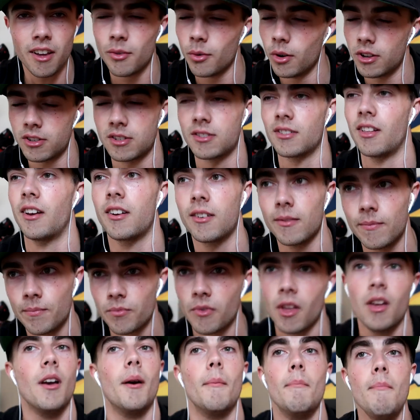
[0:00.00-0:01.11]
Which is like
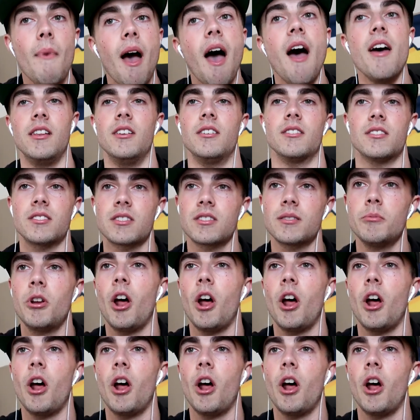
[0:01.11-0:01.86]
madness.